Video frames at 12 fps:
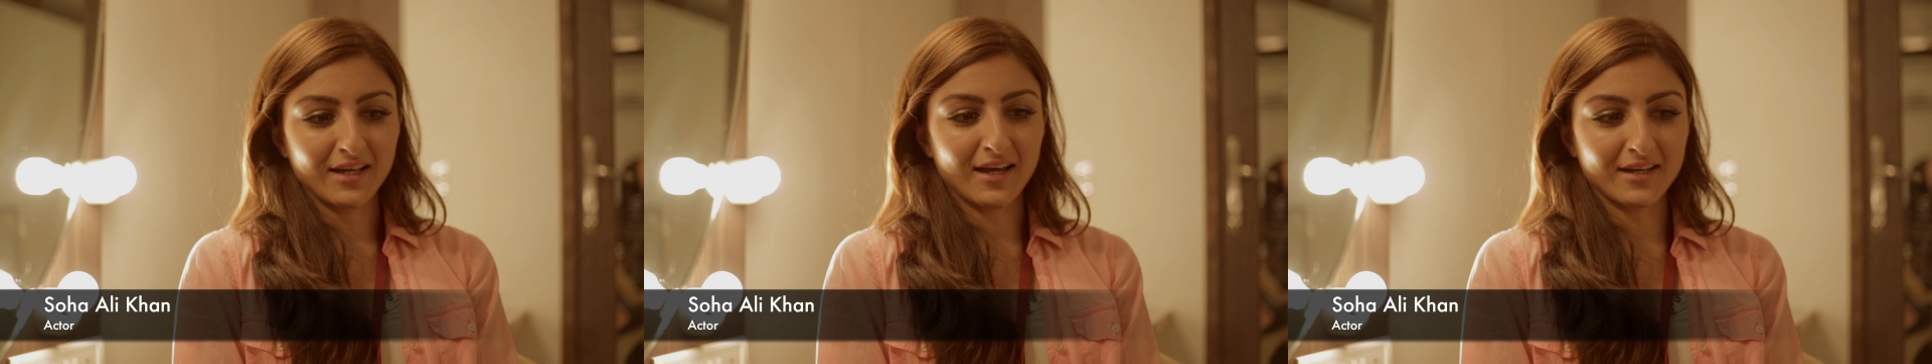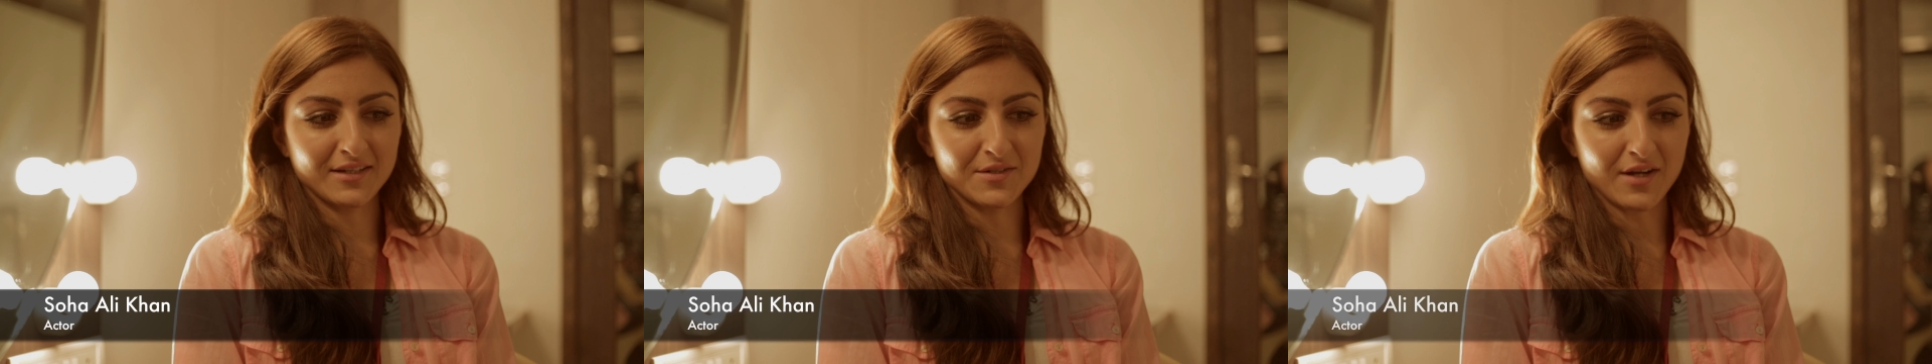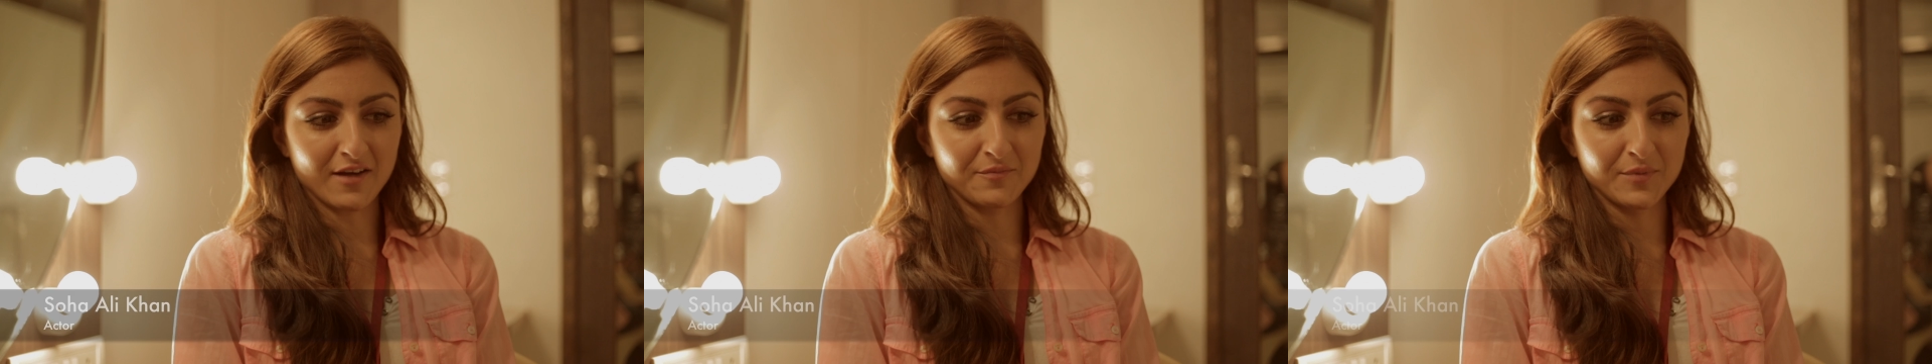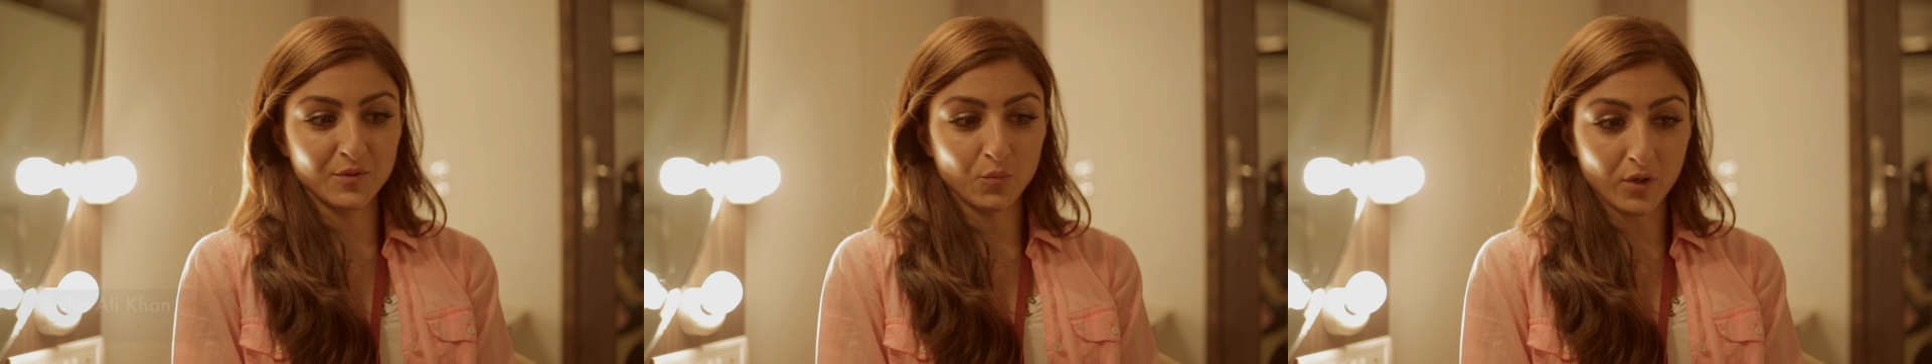and
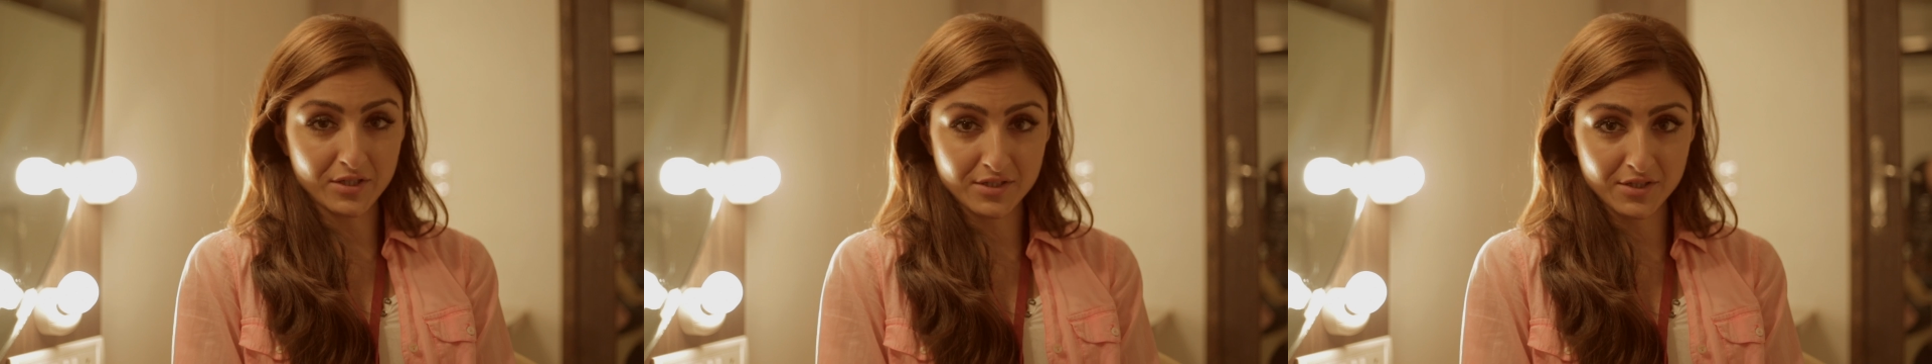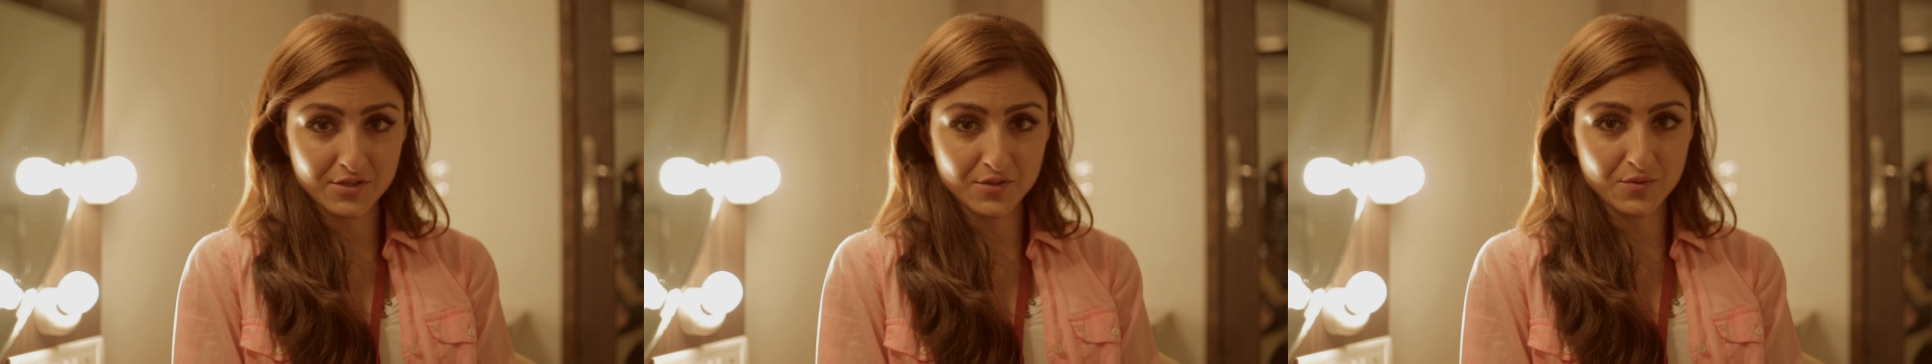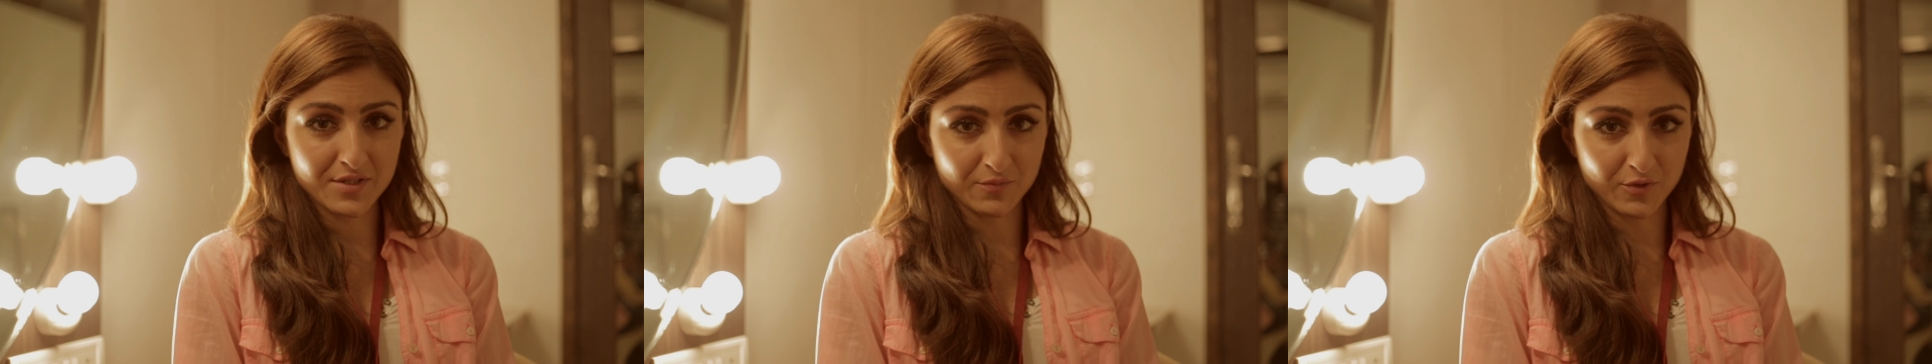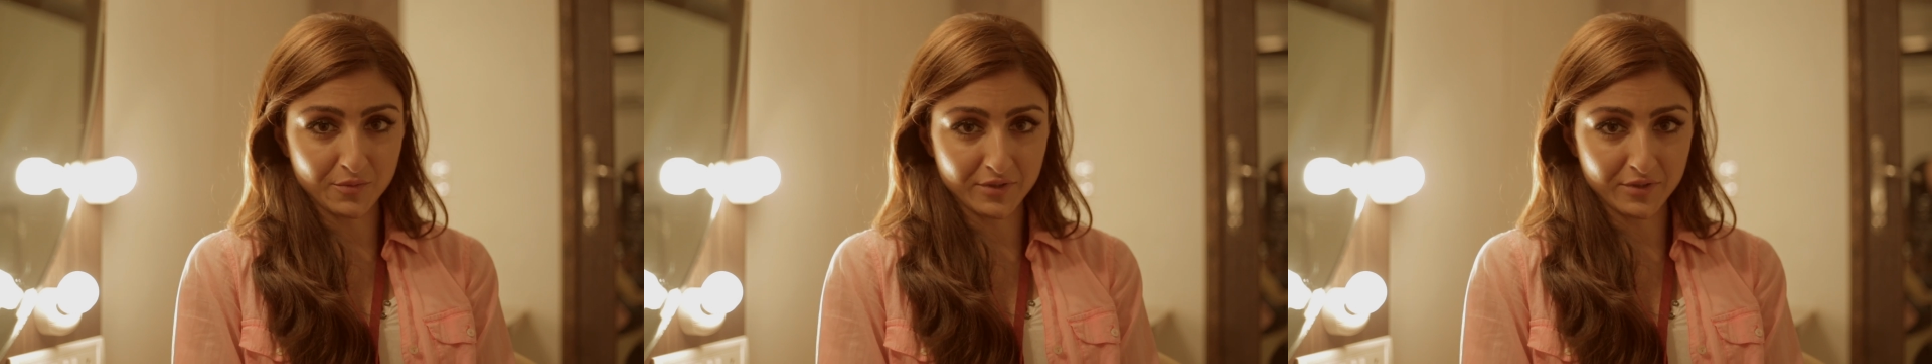I've been wanting to do some